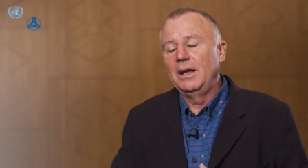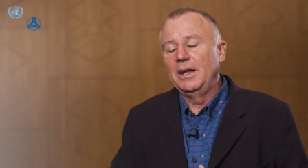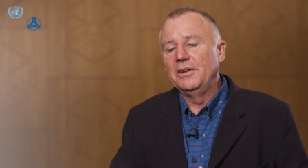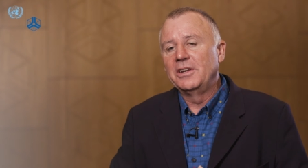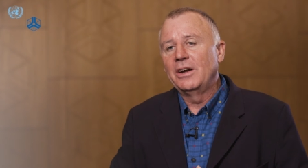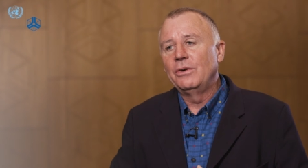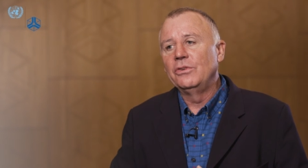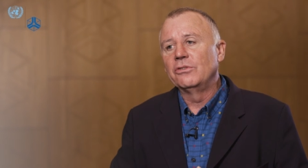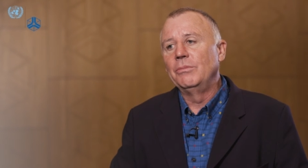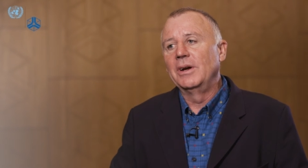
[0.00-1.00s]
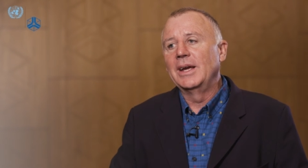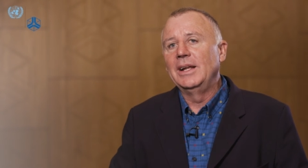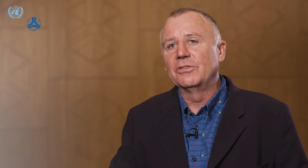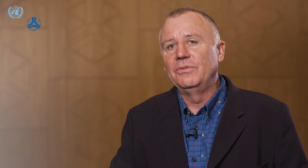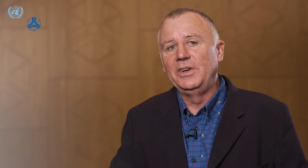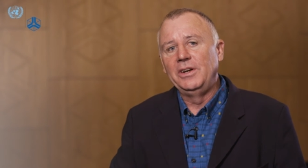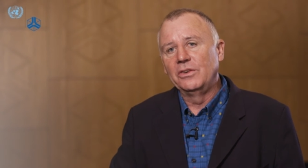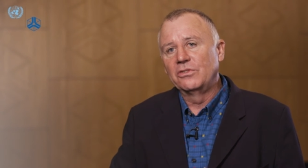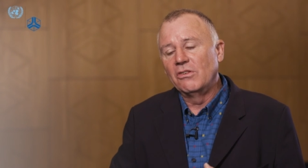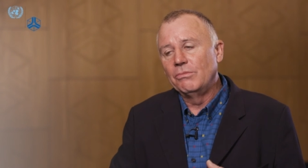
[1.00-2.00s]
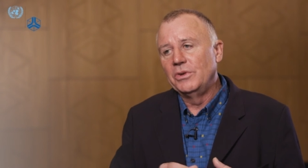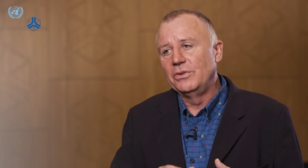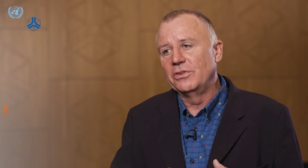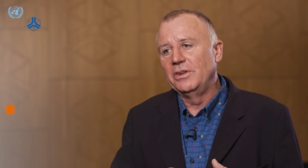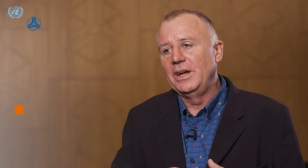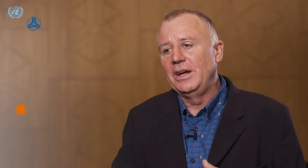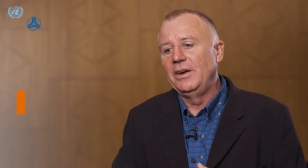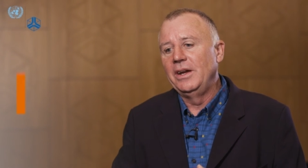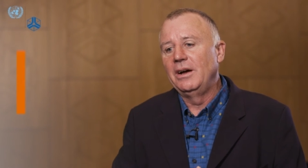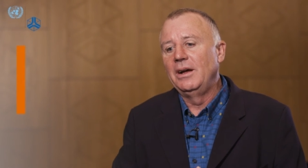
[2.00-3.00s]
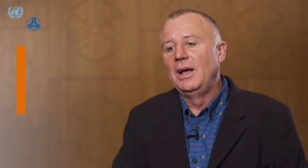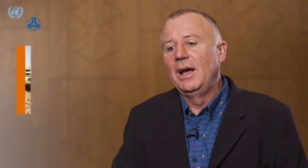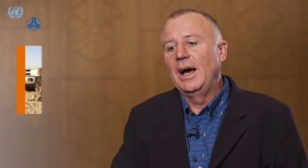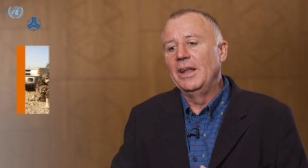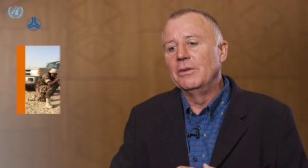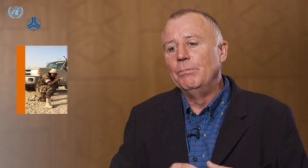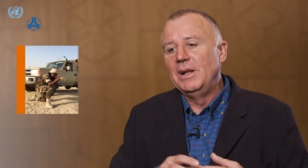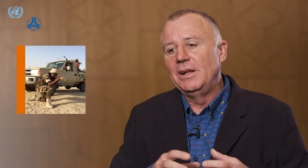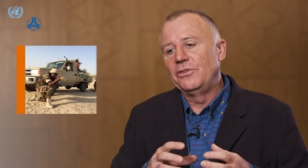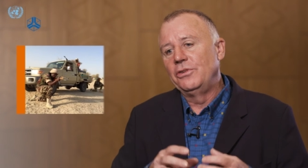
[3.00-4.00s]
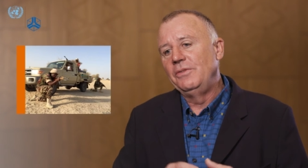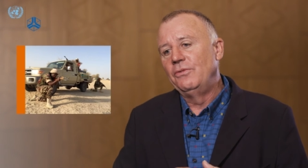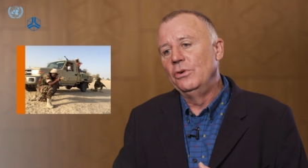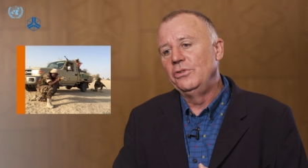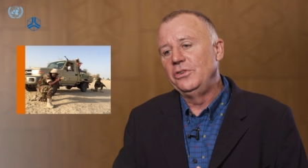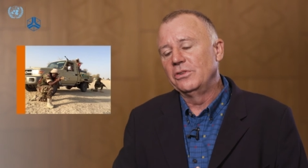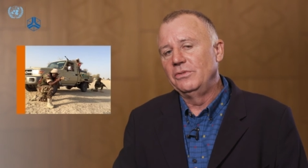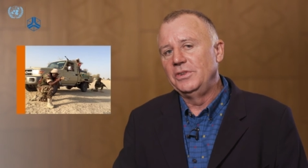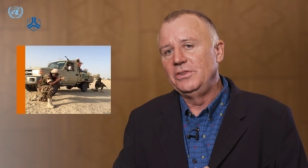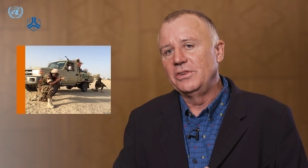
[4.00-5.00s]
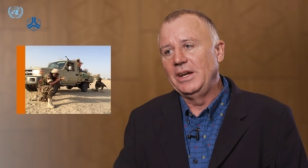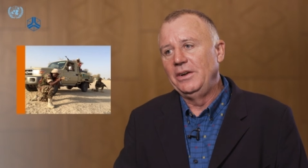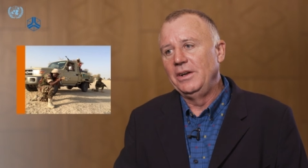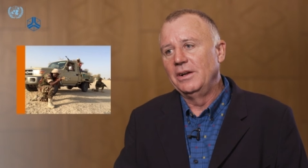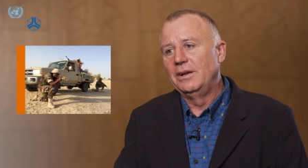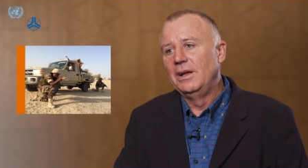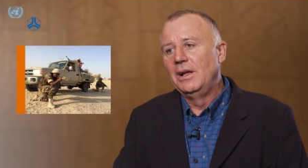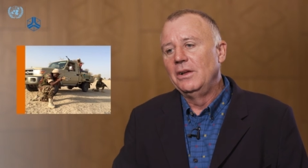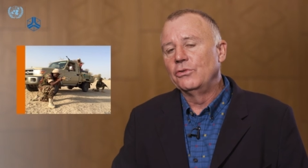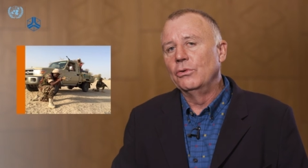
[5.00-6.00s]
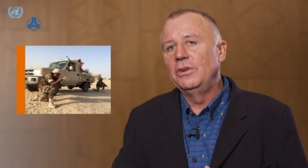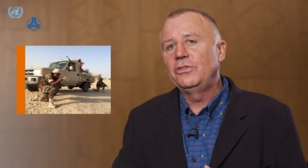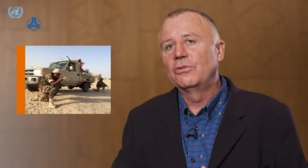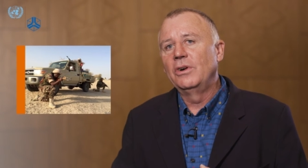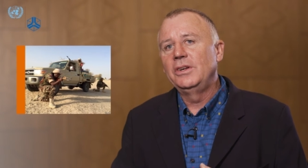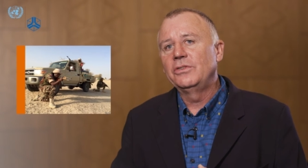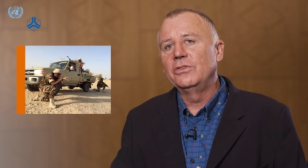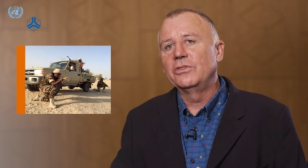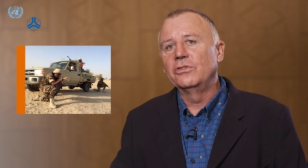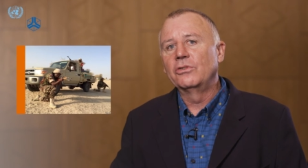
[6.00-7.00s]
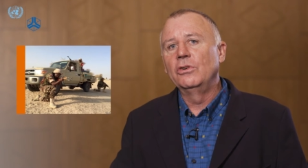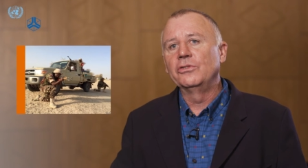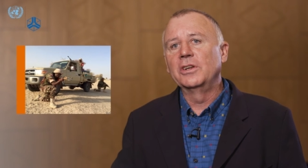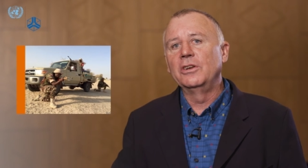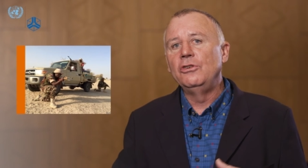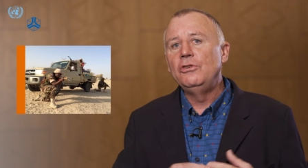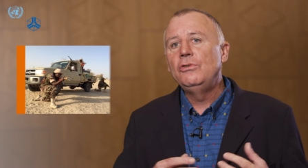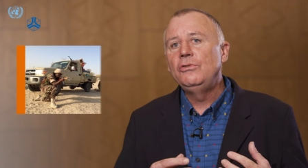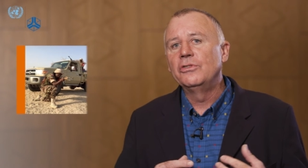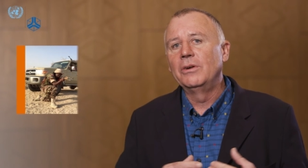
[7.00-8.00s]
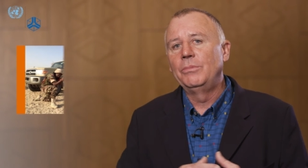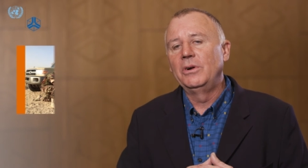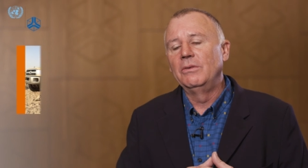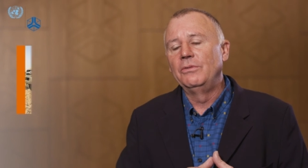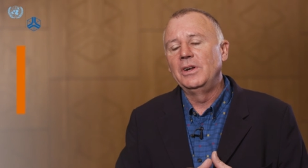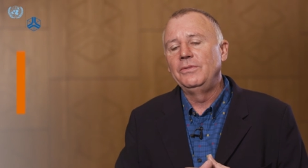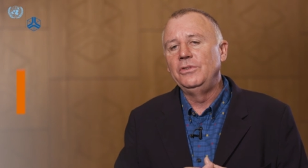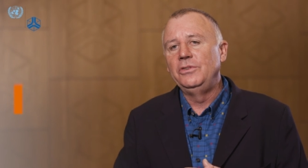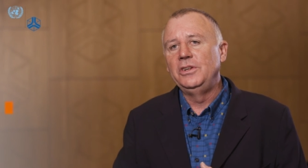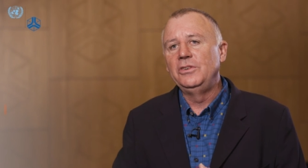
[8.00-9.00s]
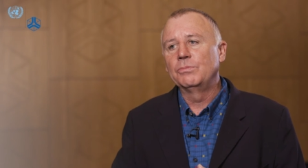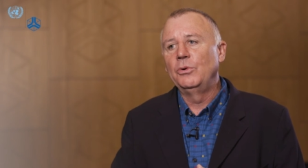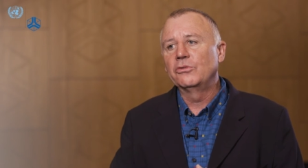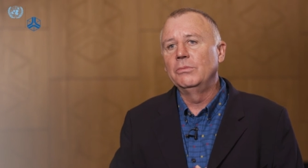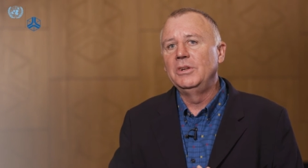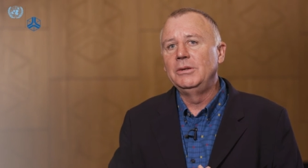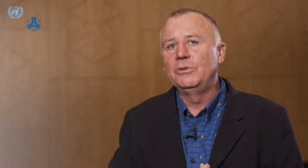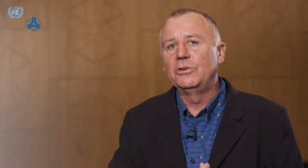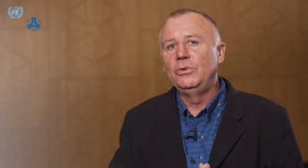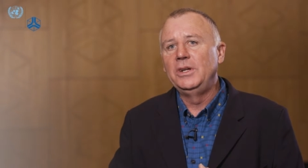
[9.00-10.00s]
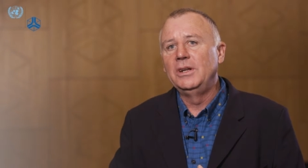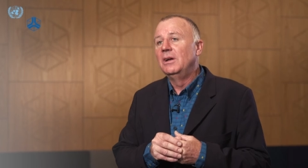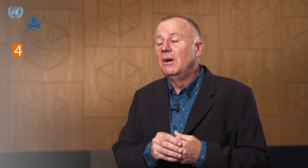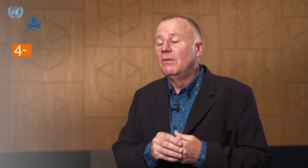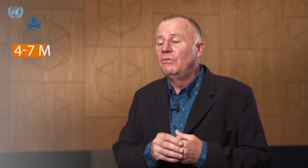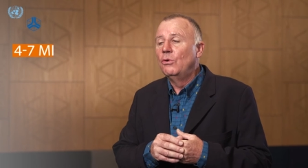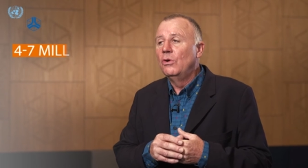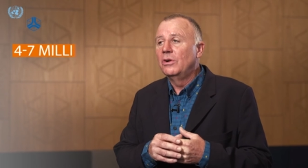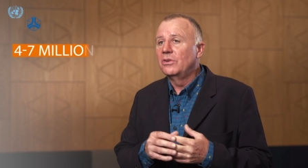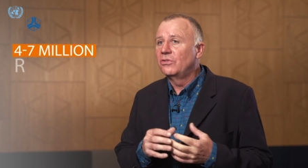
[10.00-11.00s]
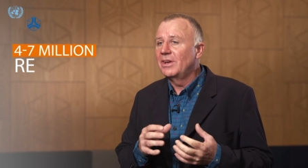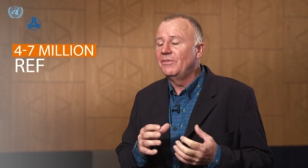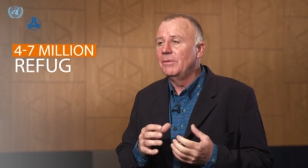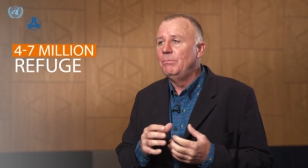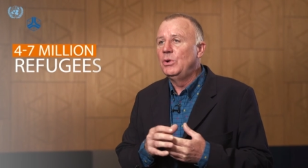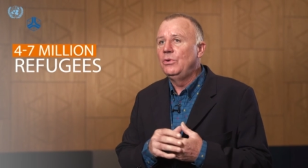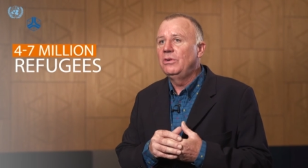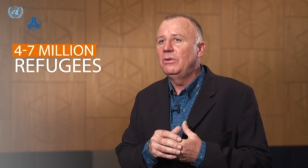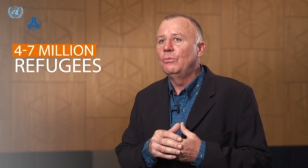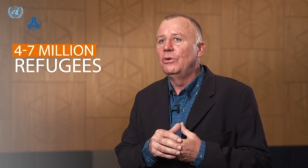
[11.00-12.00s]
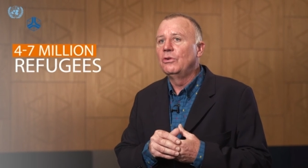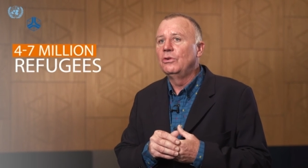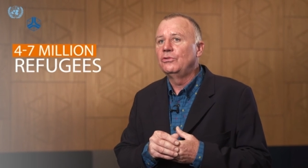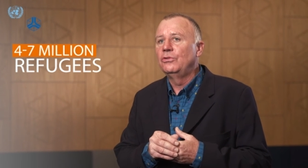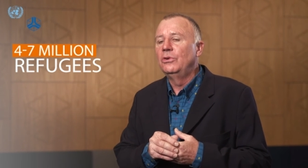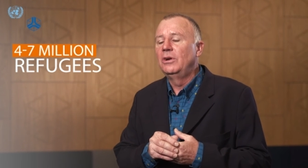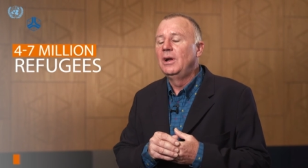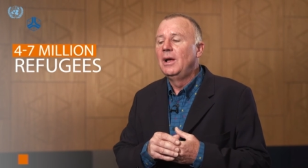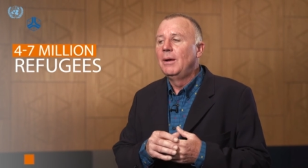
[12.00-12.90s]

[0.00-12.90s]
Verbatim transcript: in terrorism against various governments in the area and the military forces of these area. So this crisis is causing a huge number of refugees, possibly between four to seven million, we're not sure,